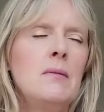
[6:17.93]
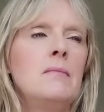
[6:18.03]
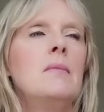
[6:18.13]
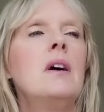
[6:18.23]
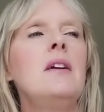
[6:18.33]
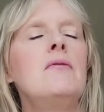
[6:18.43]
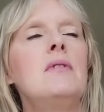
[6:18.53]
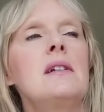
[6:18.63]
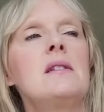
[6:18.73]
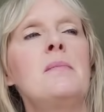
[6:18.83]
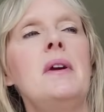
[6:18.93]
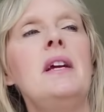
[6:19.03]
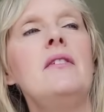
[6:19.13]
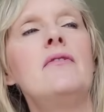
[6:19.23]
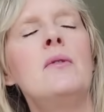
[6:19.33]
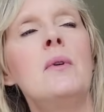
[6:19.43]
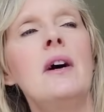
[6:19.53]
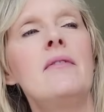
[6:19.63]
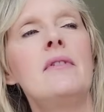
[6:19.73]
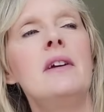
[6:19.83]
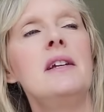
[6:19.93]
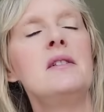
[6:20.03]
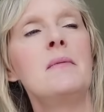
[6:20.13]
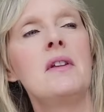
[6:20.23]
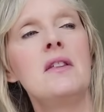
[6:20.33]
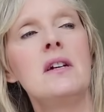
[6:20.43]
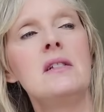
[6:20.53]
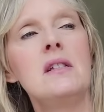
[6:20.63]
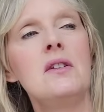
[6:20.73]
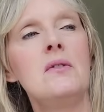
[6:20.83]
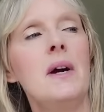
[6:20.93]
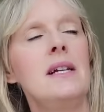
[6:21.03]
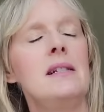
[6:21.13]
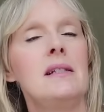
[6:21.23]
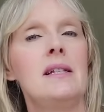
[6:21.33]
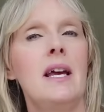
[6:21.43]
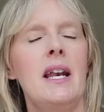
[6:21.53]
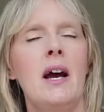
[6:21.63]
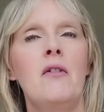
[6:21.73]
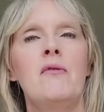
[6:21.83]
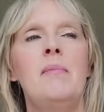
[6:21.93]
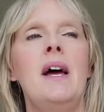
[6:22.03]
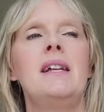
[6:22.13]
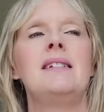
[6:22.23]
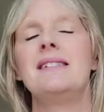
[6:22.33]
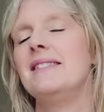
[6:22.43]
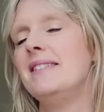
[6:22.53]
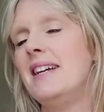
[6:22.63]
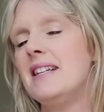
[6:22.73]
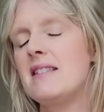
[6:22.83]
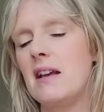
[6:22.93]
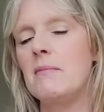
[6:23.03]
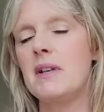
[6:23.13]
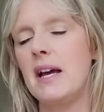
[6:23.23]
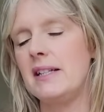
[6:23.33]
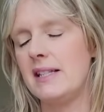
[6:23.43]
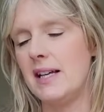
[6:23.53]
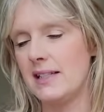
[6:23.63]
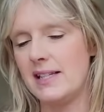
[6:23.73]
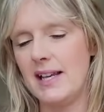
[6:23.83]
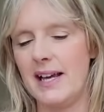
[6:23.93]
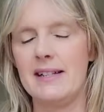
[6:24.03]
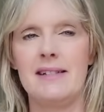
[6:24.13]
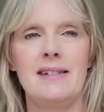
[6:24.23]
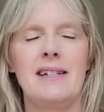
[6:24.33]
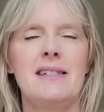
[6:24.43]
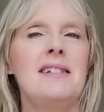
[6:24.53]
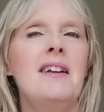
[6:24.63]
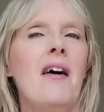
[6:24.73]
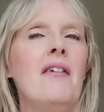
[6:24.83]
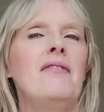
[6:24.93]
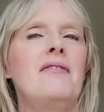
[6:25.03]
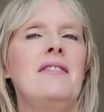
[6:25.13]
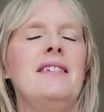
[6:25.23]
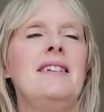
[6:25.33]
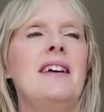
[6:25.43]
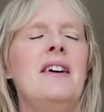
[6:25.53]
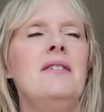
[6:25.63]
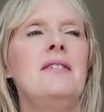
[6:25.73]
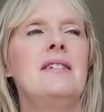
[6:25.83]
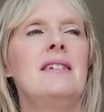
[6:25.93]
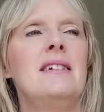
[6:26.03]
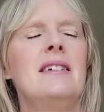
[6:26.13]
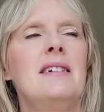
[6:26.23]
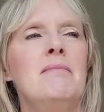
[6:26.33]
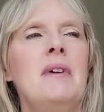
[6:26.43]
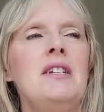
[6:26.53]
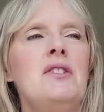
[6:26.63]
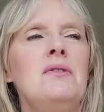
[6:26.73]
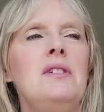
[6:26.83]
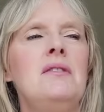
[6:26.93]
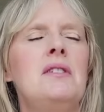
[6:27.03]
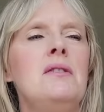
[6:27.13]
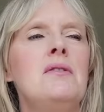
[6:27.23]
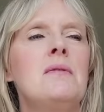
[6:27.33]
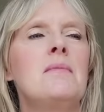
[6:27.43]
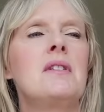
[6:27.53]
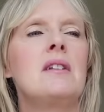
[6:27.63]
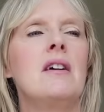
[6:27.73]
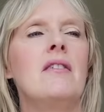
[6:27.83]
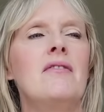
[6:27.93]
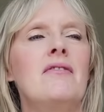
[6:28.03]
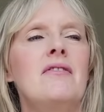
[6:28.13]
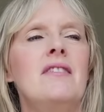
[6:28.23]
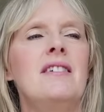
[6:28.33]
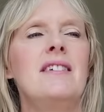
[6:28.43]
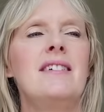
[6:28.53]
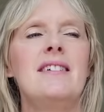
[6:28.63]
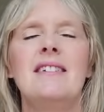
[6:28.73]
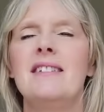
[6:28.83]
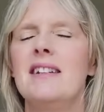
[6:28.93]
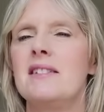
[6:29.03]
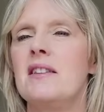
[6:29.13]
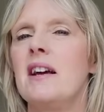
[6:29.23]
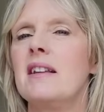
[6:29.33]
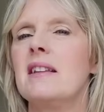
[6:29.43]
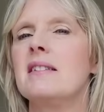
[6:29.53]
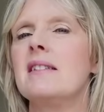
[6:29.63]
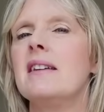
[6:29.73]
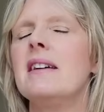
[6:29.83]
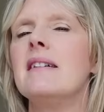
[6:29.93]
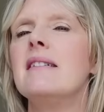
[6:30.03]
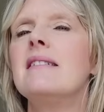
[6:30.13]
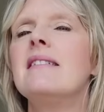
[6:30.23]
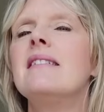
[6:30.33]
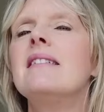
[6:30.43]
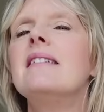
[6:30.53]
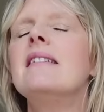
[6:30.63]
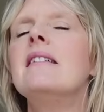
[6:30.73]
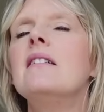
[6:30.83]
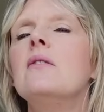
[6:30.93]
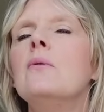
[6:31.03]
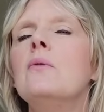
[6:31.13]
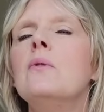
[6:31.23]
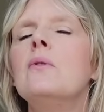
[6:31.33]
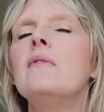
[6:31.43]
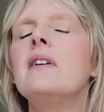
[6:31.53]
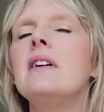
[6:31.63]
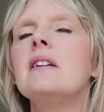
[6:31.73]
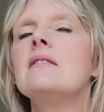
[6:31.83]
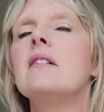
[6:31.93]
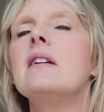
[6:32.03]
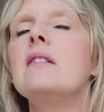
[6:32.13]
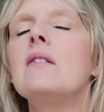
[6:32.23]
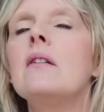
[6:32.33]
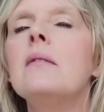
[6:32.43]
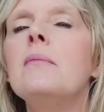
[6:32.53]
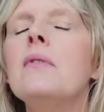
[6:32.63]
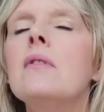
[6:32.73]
my recipe for whatever it is, my 32 ways, is get out of bed. Some days that's it, that's enough, you know. Make sure you do some stuff. That's that, that's it. Whoa, very exciting times.